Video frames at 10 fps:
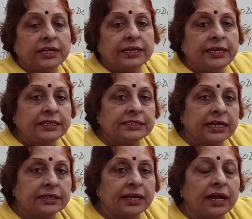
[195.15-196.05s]
he
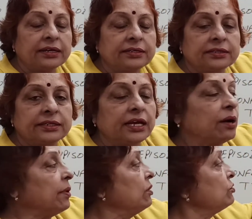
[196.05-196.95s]
said that the
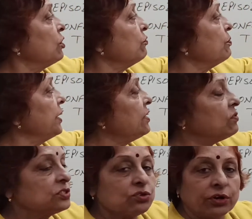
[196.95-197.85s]
amount of money
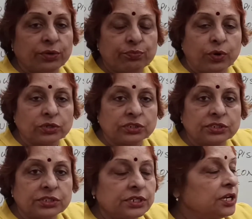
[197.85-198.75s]
was not important.